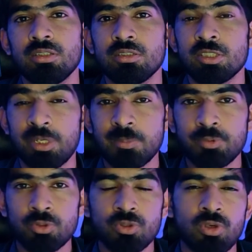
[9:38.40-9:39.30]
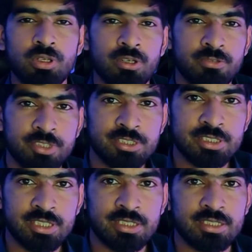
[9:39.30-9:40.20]
The main protocol of this
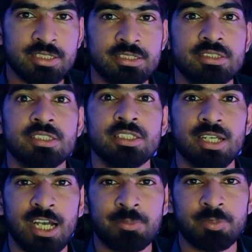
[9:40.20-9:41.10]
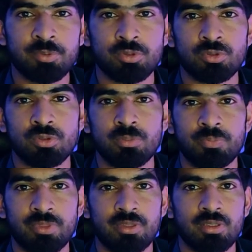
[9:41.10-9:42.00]
layer is the IP protocol.
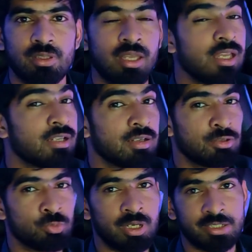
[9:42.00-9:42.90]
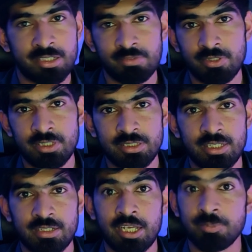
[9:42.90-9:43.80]
And you might have heard
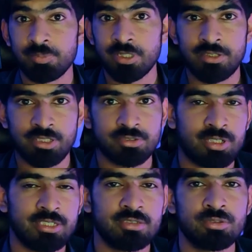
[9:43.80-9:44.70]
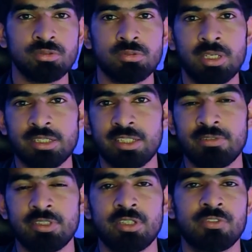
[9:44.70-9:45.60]
that IP address, right? You might have
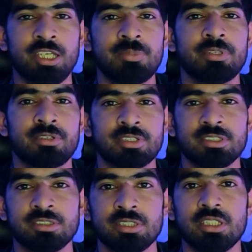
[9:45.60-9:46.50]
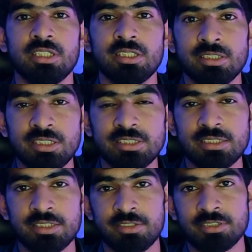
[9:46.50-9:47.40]
heard of the IP addresses. These are
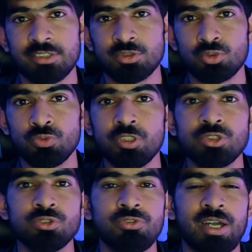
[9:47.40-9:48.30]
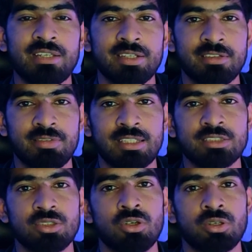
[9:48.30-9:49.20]
the addresses through which you find a device
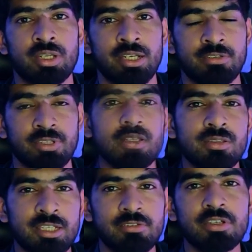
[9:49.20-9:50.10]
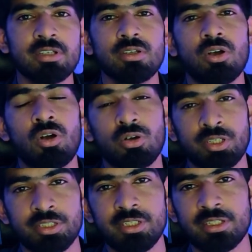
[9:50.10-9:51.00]
on a network. Network or
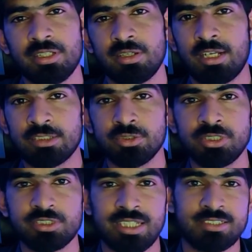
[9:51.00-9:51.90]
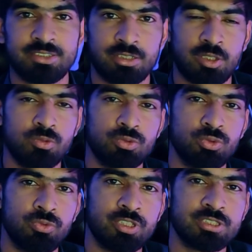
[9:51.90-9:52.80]
internet layer also decides the route
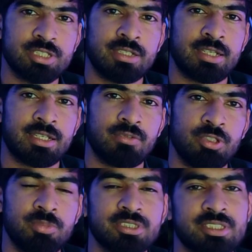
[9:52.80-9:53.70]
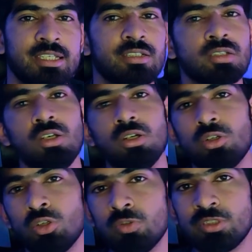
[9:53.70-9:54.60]
through which a data will be sent
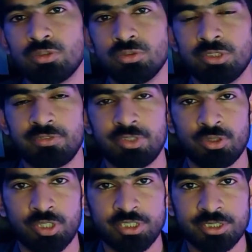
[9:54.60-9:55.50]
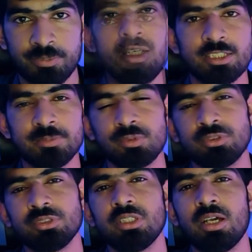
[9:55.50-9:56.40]
over to different locations. Let's
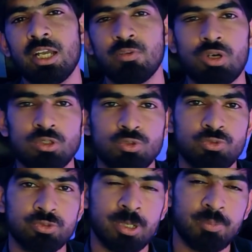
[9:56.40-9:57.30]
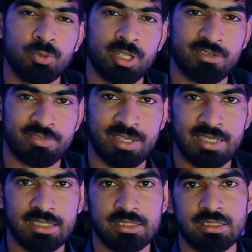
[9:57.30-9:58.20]
suppose I want to upload a
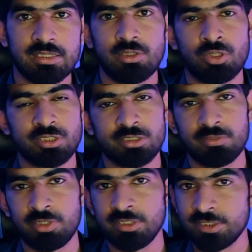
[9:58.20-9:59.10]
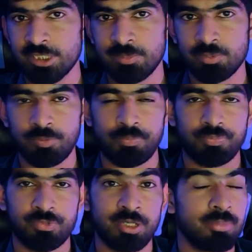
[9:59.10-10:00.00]
file on a server in Singapore.
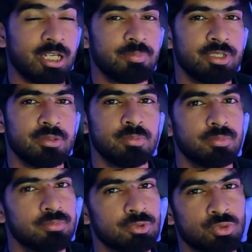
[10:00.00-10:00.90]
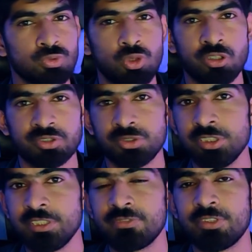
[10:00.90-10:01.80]
There might be 2 or 3
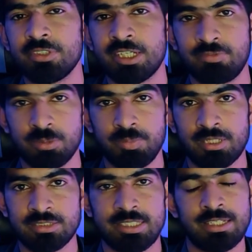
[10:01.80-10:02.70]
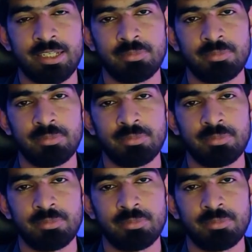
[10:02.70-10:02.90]
different network paths that can